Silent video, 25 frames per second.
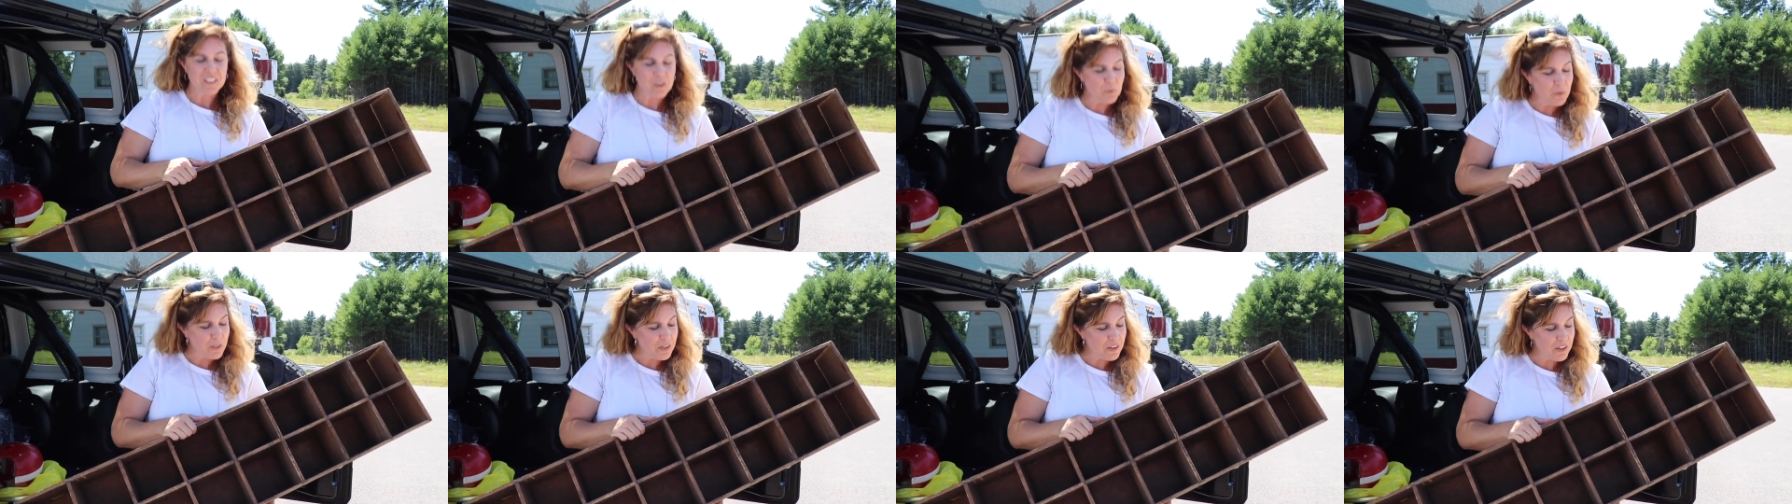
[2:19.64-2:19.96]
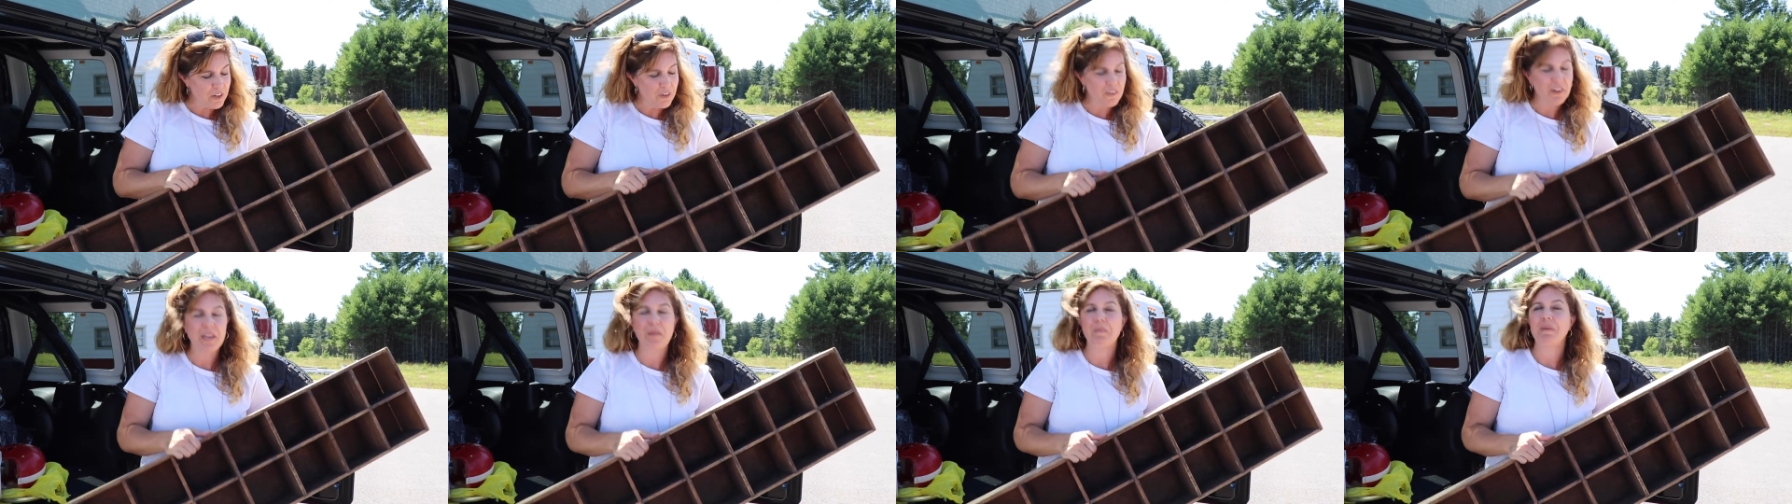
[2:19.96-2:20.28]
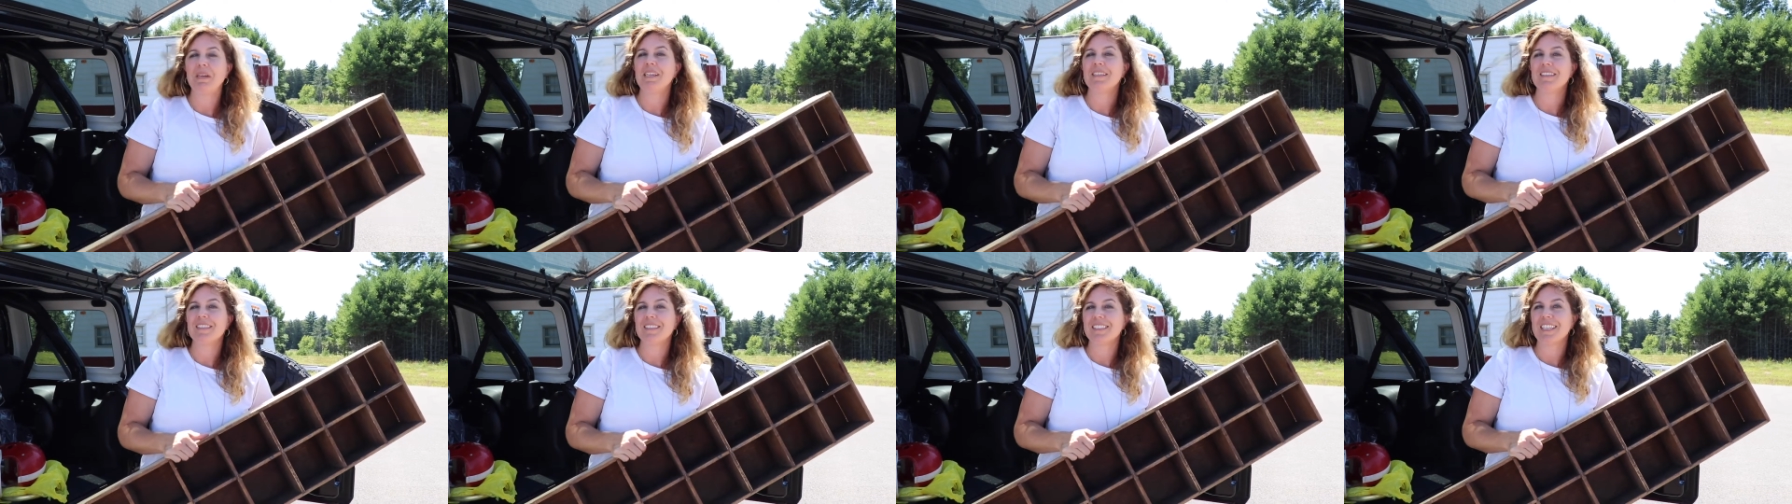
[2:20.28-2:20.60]
So one of the great
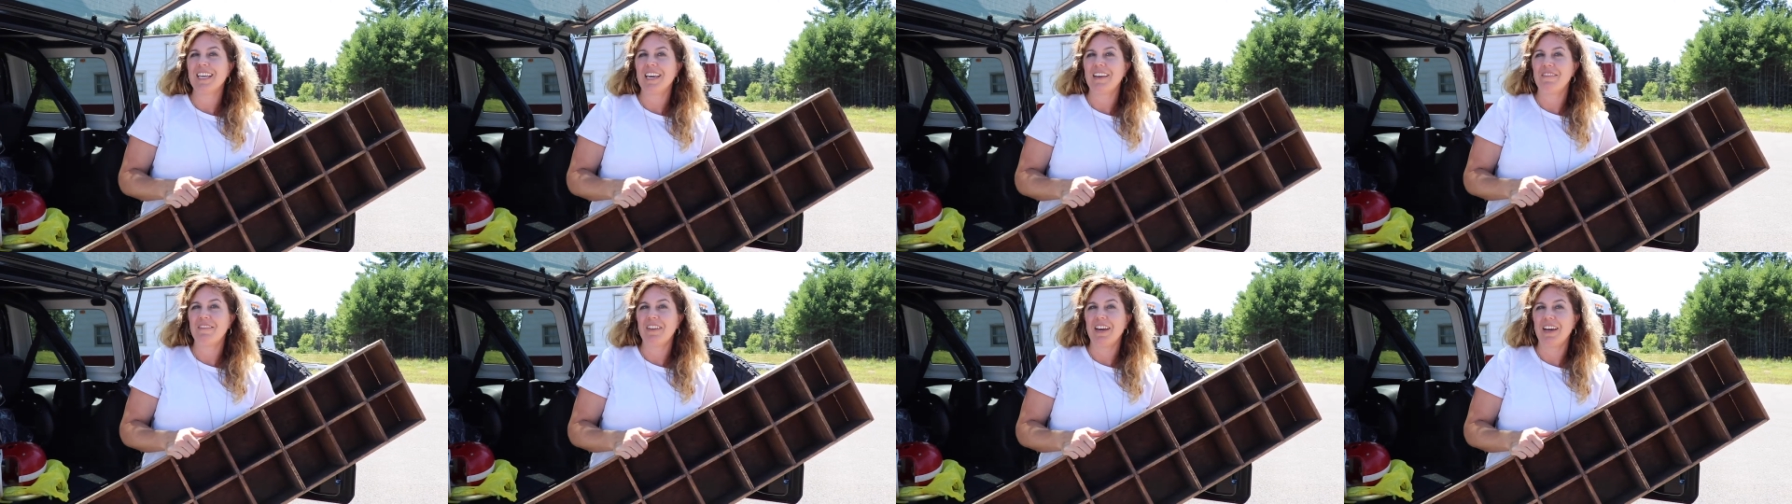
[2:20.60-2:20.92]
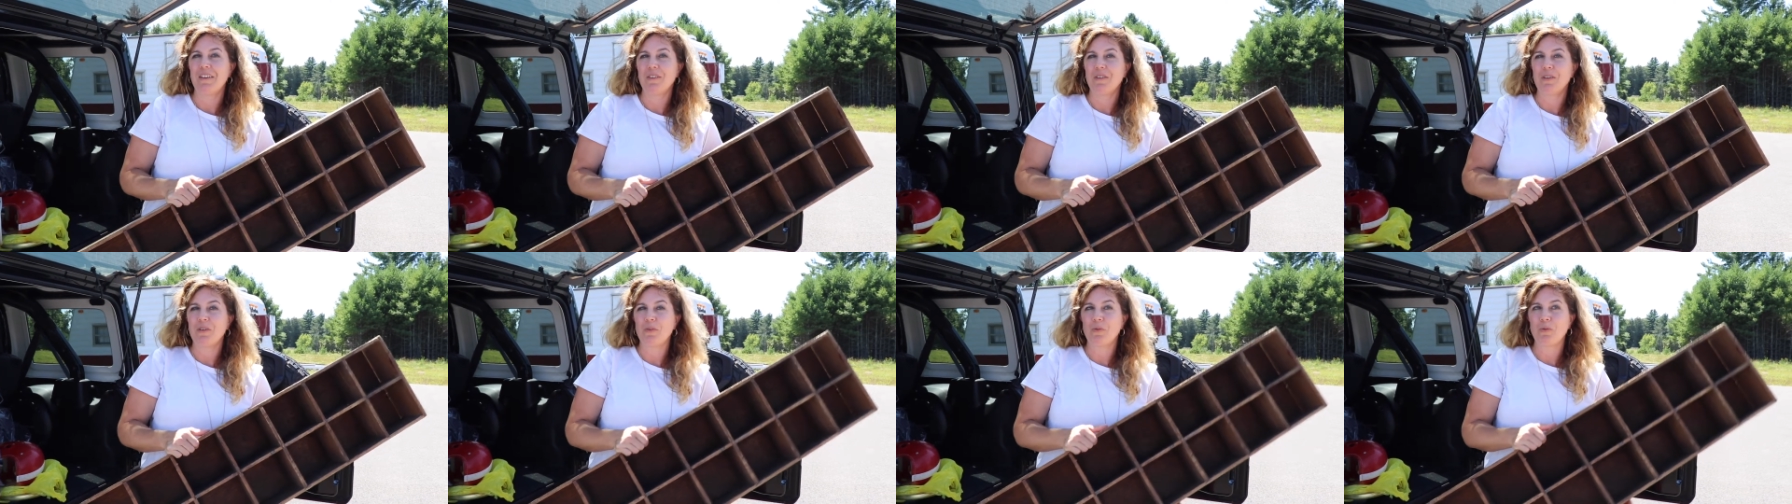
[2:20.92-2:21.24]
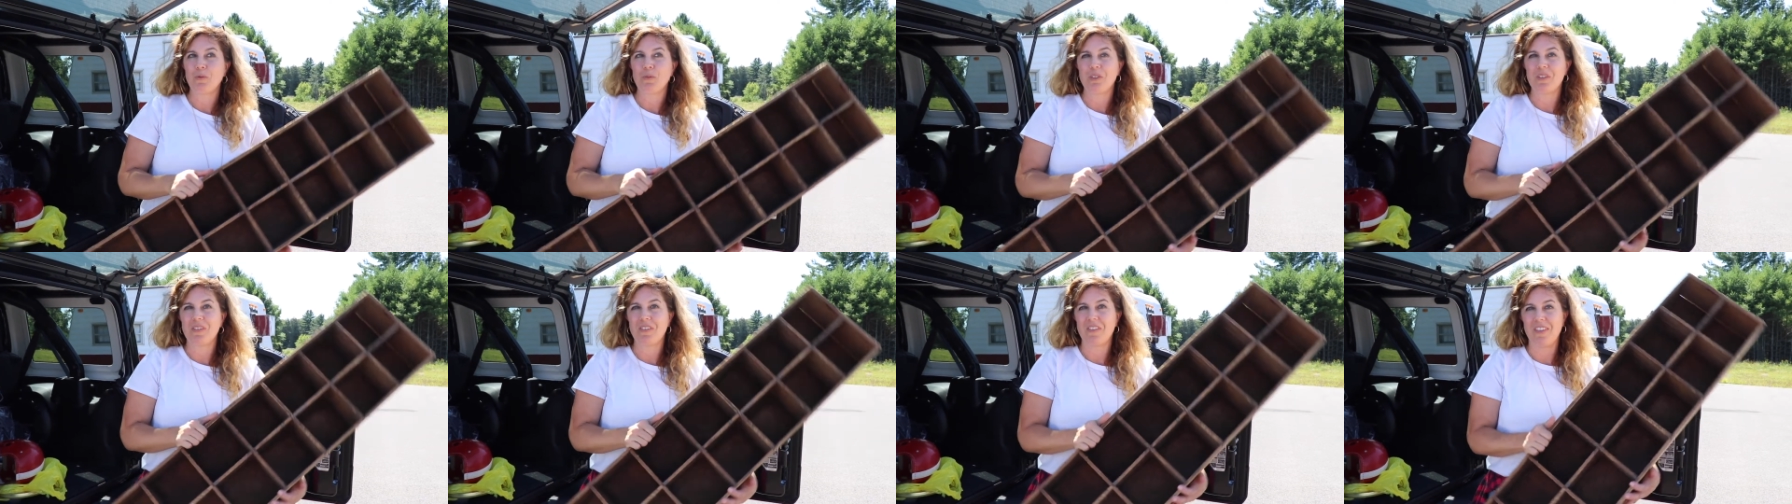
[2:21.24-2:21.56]
pieces I found
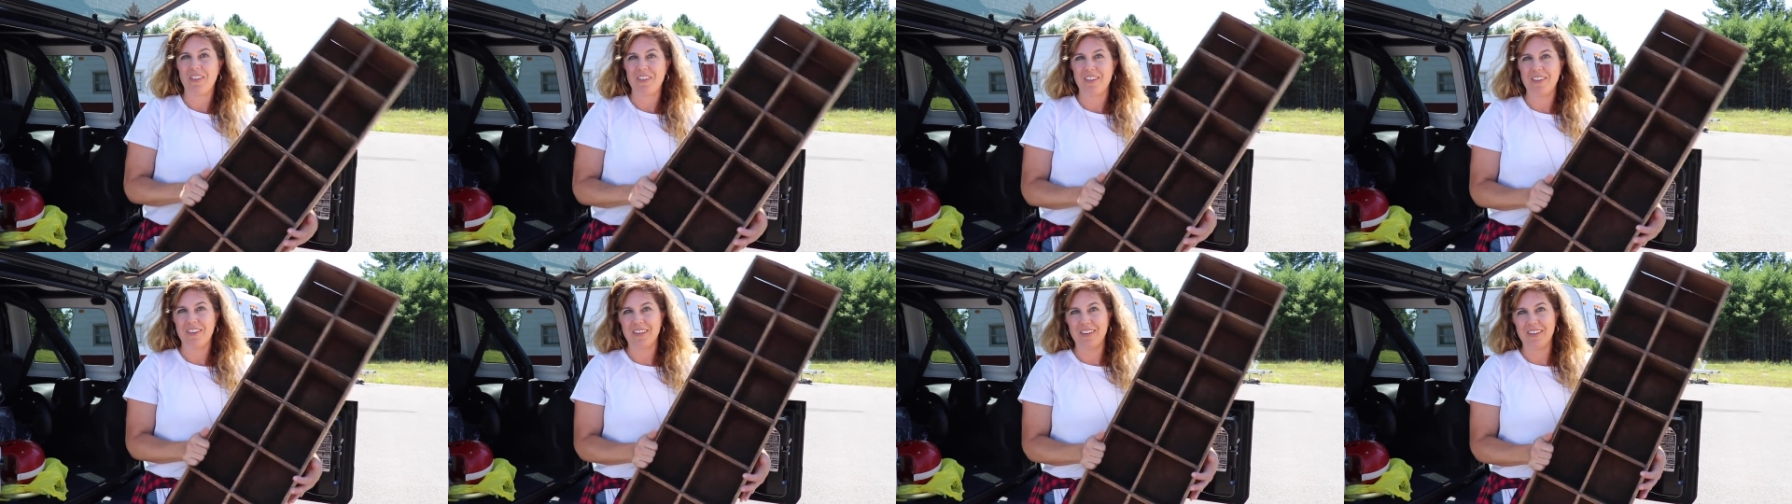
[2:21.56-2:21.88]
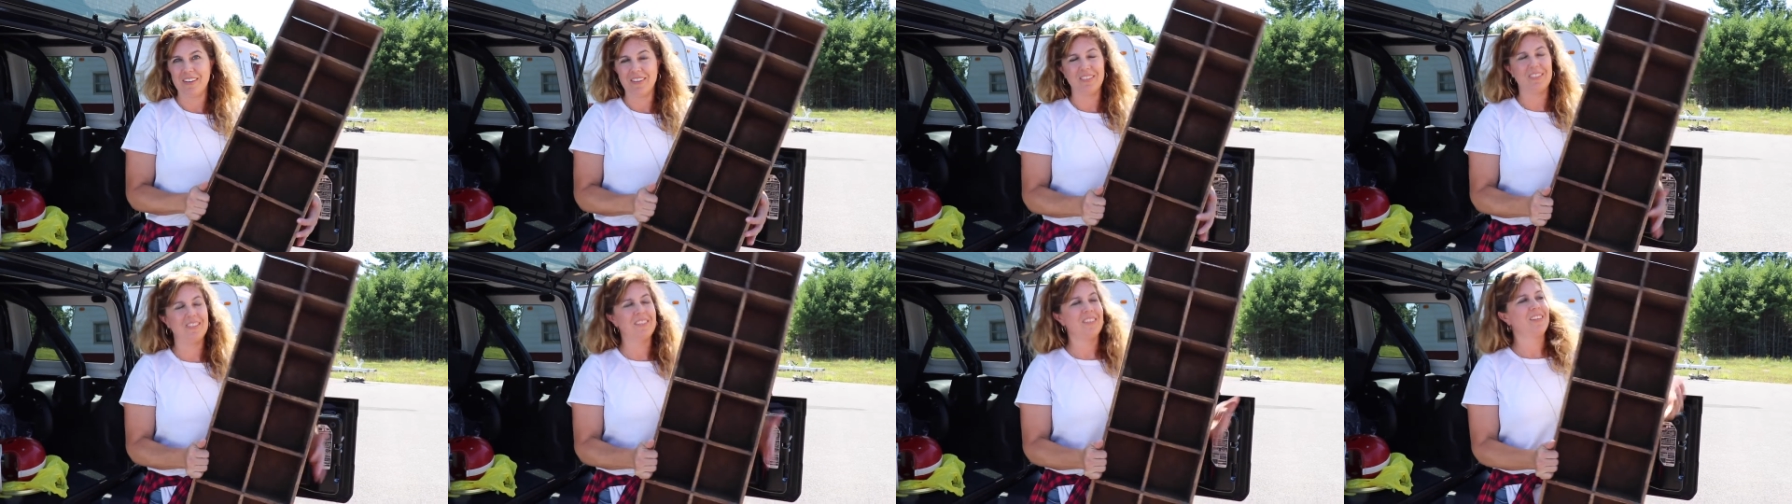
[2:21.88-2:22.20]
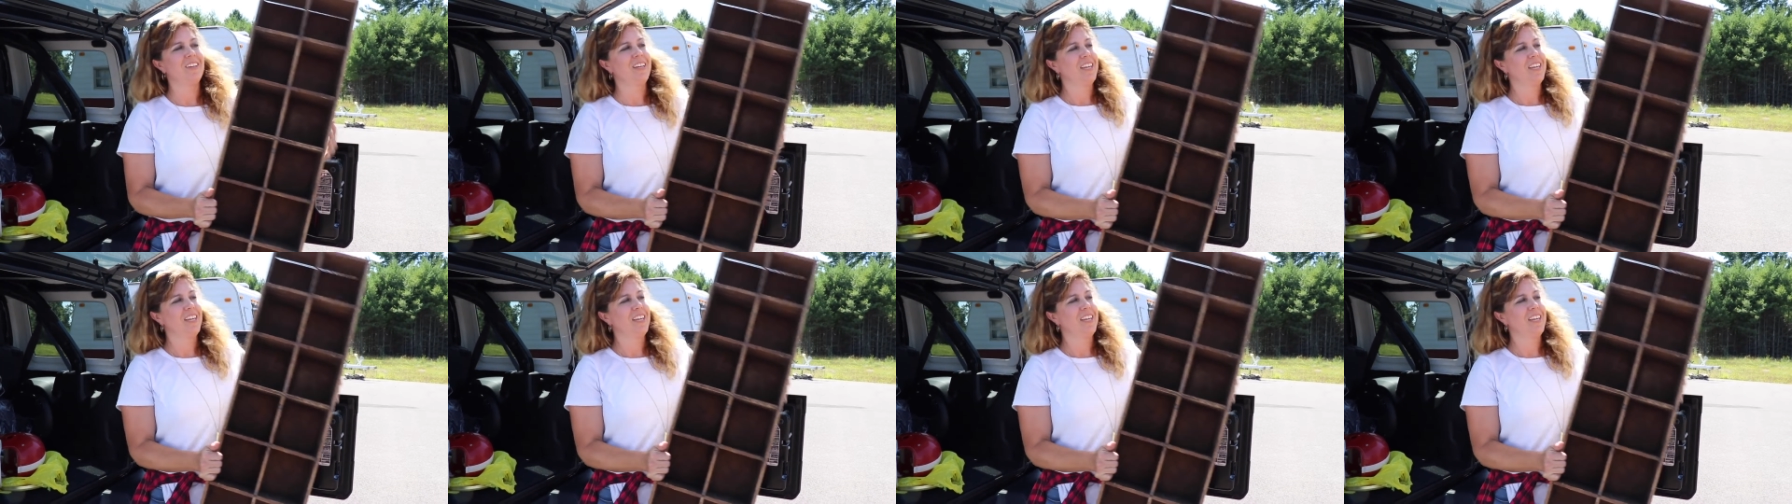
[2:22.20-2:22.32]
was this.